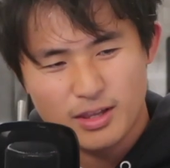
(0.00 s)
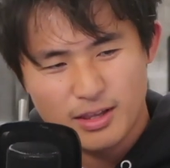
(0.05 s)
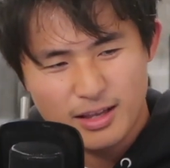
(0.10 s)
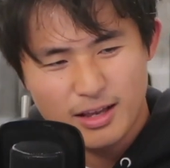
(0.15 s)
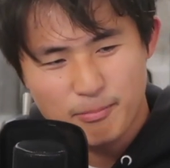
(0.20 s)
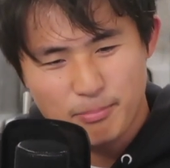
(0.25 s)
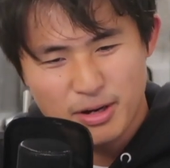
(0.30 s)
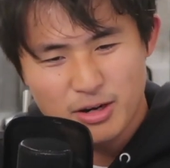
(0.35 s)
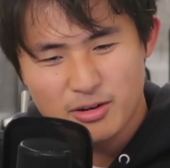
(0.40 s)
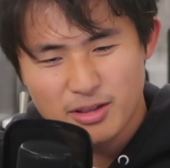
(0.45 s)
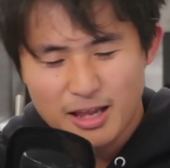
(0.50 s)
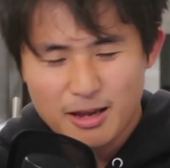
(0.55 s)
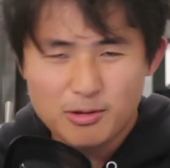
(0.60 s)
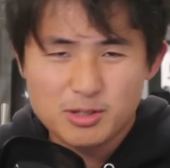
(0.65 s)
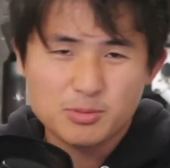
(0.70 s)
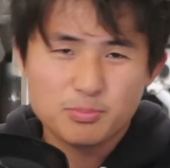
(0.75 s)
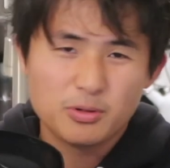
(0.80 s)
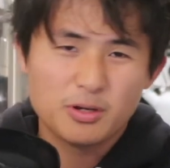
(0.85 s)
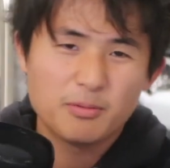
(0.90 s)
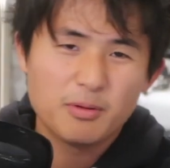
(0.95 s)
Compared to that, he was
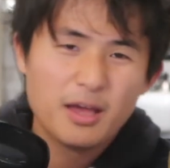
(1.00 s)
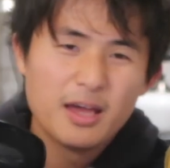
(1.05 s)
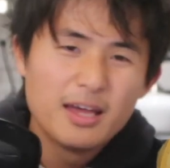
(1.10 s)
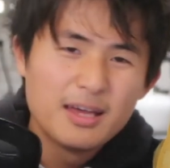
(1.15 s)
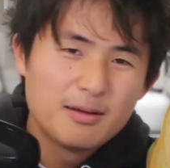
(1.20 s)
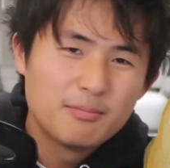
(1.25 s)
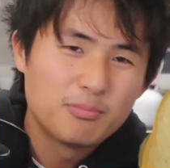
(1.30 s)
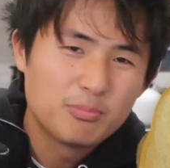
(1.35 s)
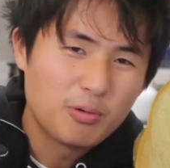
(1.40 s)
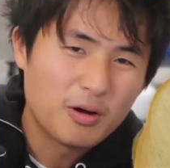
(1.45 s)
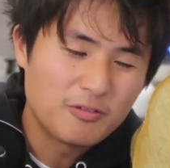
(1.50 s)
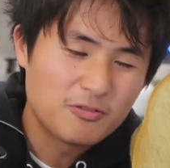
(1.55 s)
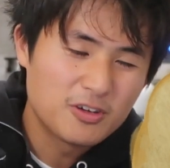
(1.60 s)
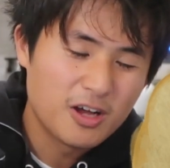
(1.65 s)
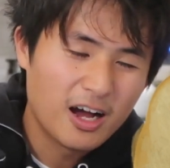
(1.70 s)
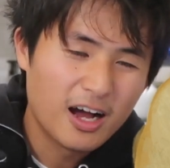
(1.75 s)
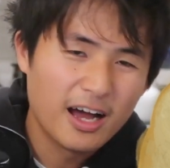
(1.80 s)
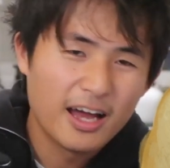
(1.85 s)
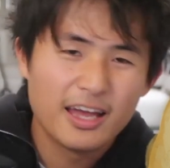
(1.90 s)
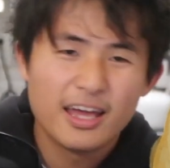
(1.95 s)
a pretty buff
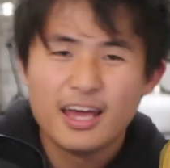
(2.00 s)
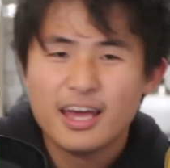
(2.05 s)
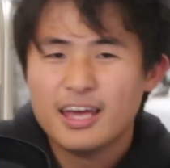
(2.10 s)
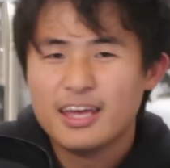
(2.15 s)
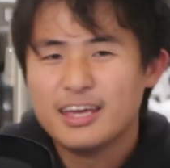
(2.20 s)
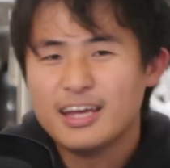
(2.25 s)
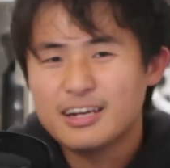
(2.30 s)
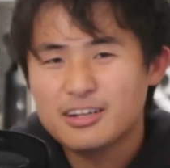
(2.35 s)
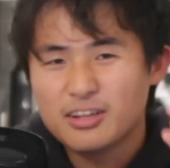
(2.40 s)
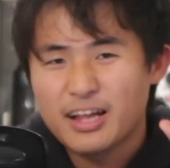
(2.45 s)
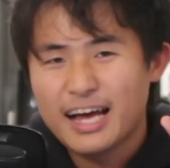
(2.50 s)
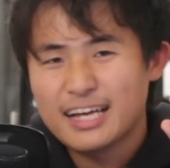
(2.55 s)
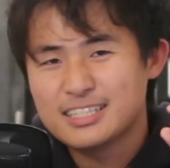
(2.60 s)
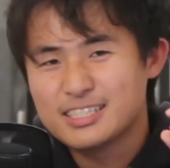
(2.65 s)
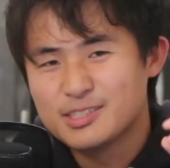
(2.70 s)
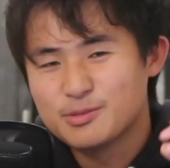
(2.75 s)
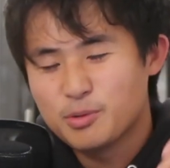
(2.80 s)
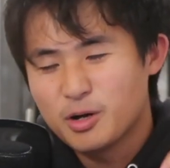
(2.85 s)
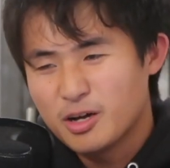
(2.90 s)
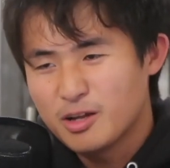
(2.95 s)
guy. He had
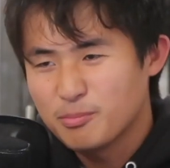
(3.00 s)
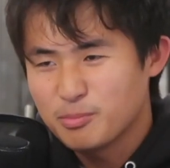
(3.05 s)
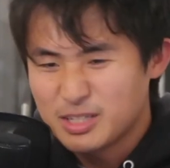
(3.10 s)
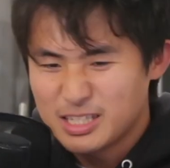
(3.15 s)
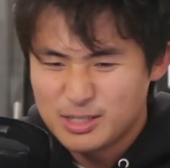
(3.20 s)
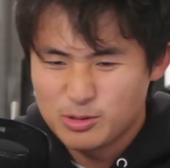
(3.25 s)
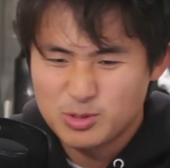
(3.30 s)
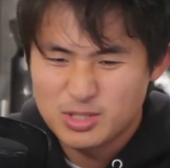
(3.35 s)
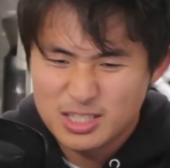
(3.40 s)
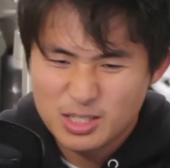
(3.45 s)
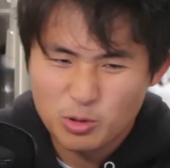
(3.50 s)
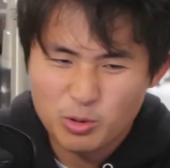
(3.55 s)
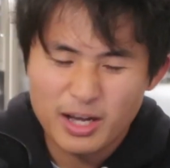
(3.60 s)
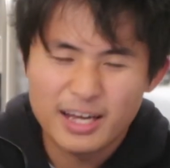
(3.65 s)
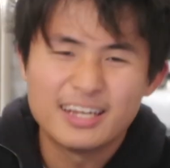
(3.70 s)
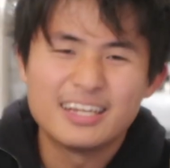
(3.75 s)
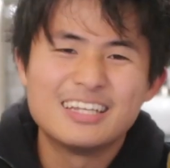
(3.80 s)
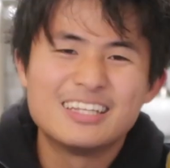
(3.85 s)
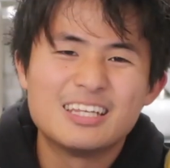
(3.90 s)
glasses on, but he was still kind of